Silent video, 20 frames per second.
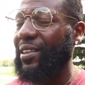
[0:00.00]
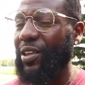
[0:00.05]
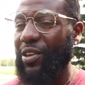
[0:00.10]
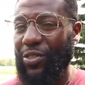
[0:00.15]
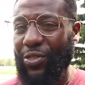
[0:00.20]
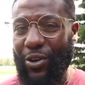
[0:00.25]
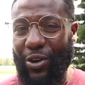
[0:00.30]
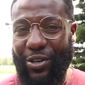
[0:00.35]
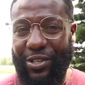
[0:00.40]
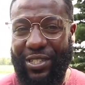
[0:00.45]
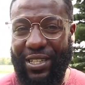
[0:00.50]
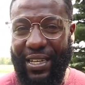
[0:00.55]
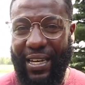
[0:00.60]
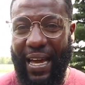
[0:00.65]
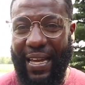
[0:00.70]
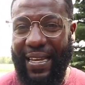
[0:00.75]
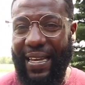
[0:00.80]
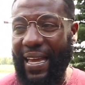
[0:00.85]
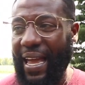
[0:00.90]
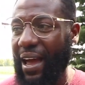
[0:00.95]
lethargic.
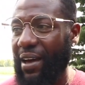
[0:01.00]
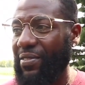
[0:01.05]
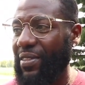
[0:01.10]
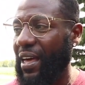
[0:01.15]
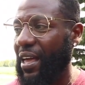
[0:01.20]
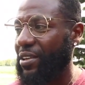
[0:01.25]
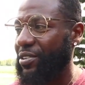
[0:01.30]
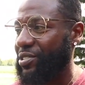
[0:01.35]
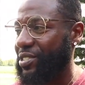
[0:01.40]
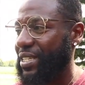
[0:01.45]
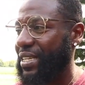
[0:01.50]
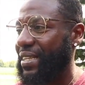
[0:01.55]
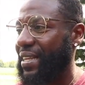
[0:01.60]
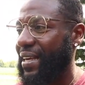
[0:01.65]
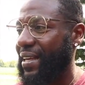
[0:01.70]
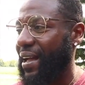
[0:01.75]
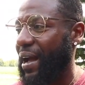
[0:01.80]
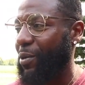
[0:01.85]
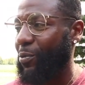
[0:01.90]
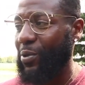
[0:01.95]
I didn't have the energy
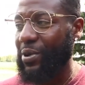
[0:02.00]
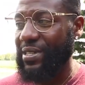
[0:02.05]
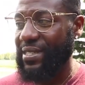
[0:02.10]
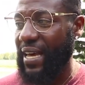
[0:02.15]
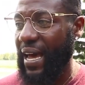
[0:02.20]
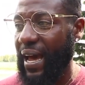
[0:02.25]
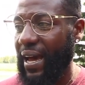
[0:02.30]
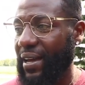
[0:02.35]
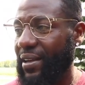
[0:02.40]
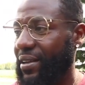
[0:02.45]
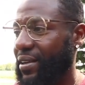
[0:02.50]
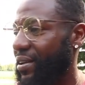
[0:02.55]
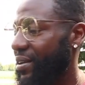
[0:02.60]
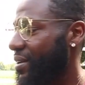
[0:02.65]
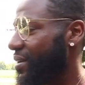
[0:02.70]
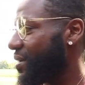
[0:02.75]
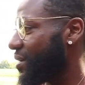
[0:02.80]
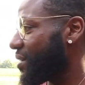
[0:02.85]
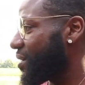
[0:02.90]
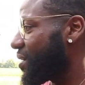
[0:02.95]
that I once had.
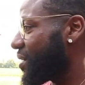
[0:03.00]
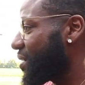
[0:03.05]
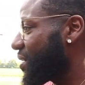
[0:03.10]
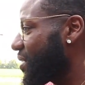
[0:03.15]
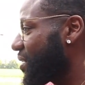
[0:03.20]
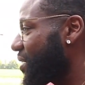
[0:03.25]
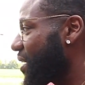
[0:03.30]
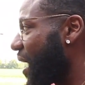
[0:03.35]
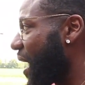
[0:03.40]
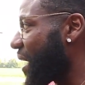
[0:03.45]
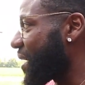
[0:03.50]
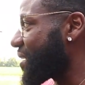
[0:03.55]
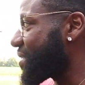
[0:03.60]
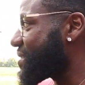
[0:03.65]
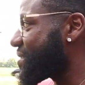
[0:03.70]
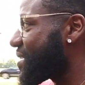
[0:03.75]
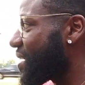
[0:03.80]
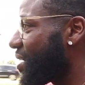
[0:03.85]
I could